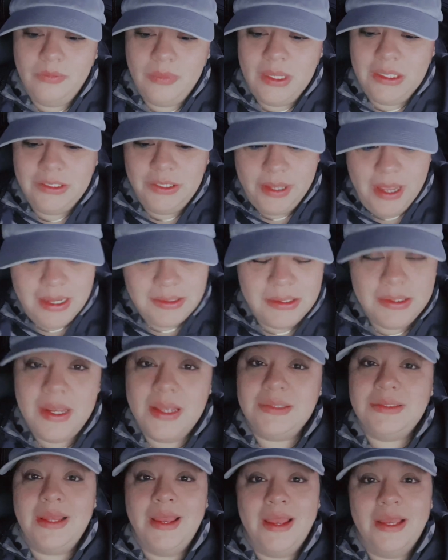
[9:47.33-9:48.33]
So, yeah, it's the
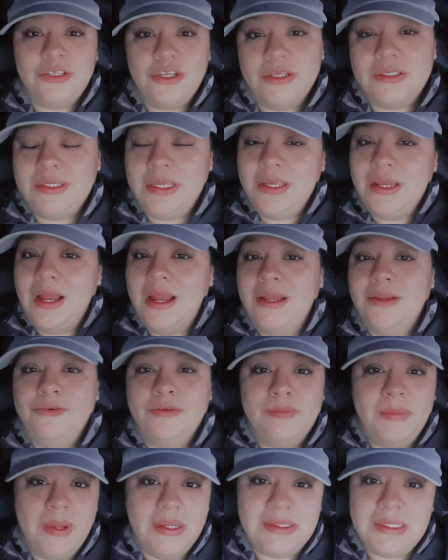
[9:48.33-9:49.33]
next day. As y'all seen, guys, it
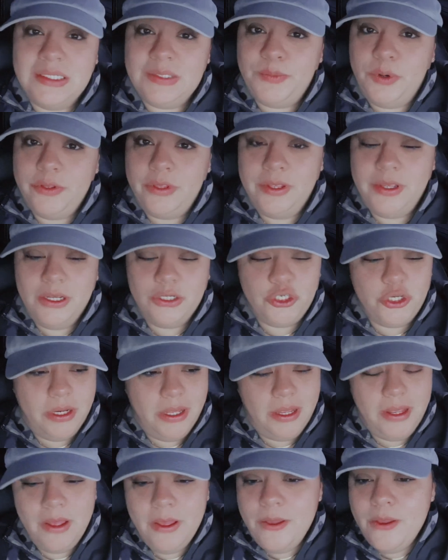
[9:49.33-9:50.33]
was my son's birthday
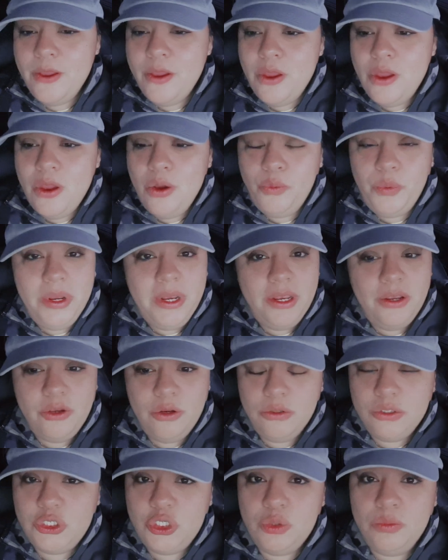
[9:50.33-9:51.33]
yesterday. We didn't
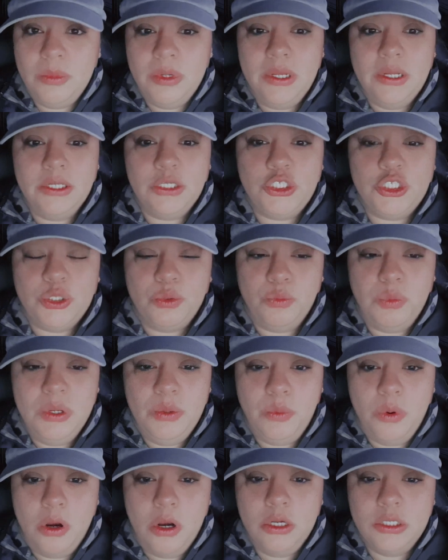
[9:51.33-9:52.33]
do too much. We
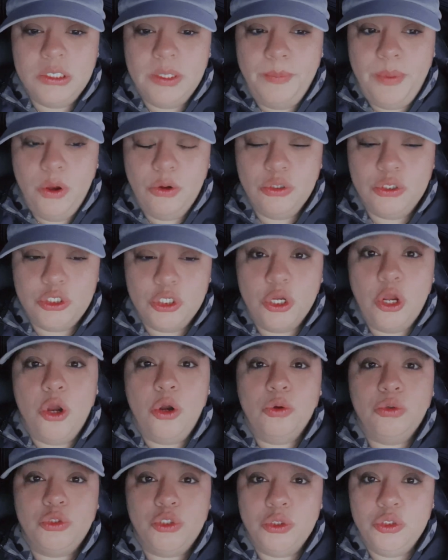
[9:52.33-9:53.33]
were supposed to
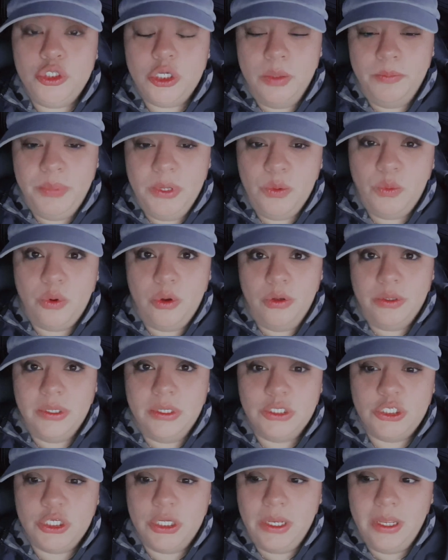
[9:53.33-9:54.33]
go to Jumping World
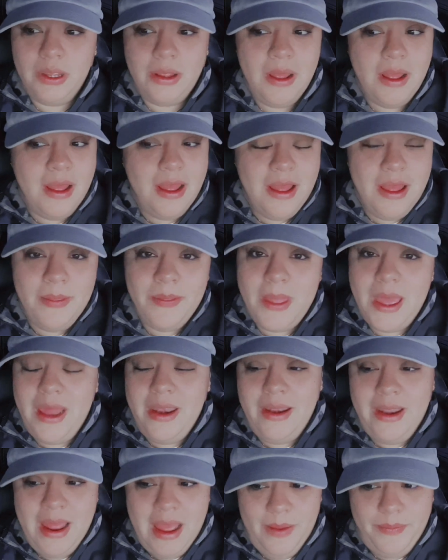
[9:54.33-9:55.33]
yesterday. That
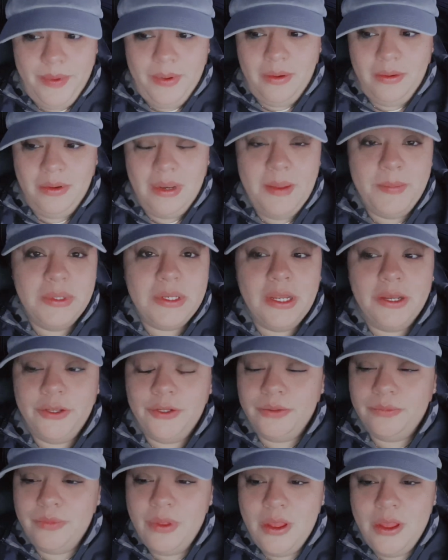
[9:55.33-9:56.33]
didn't happen. Let me tell
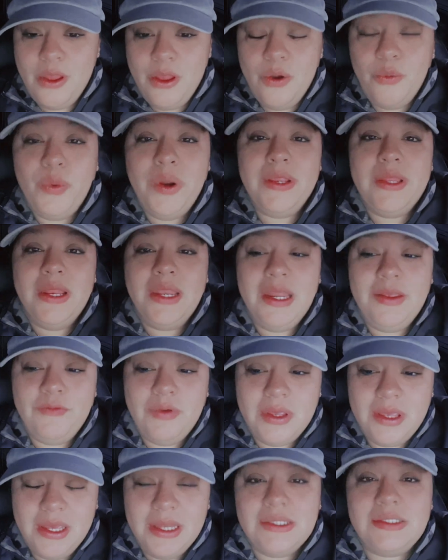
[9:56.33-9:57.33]
you. We didn't
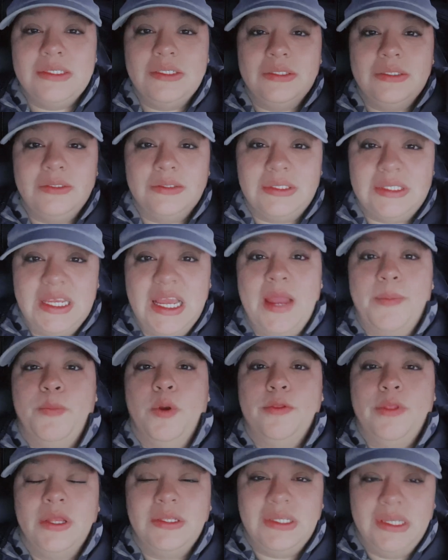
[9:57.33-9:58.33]
even get to sing happy
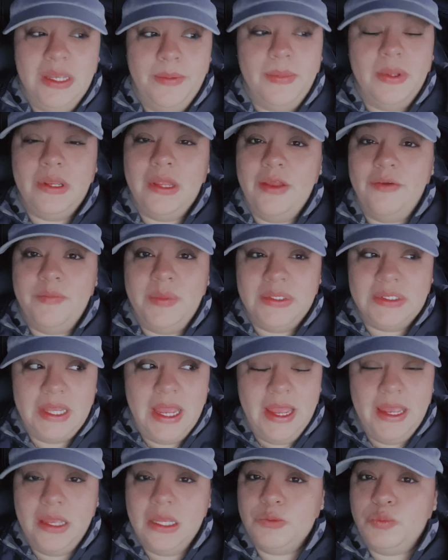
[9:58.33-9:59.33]
birthday to him and give him his
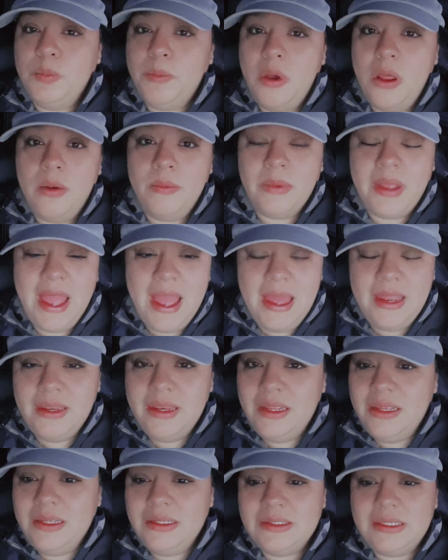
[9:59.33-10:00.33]
cake because we bought him
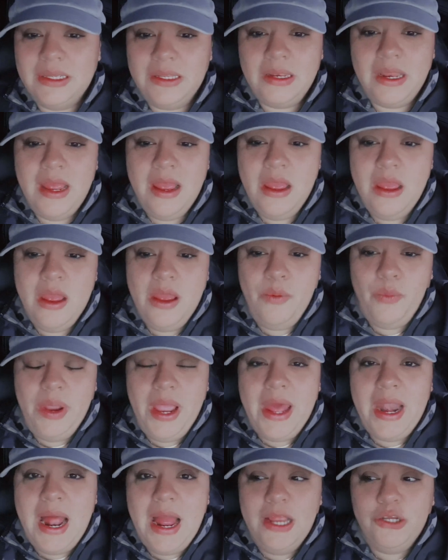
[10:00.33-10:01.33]
candies and we
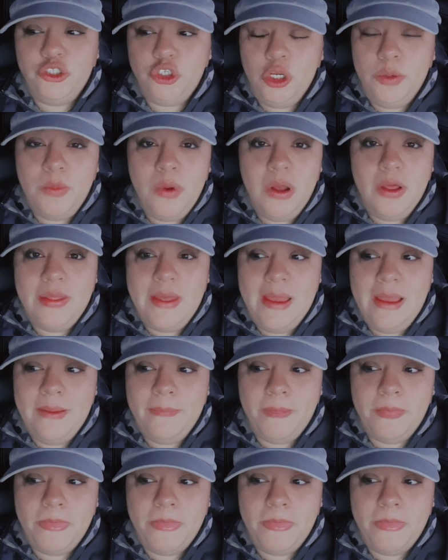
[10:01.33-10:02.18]
had ice cream, all that.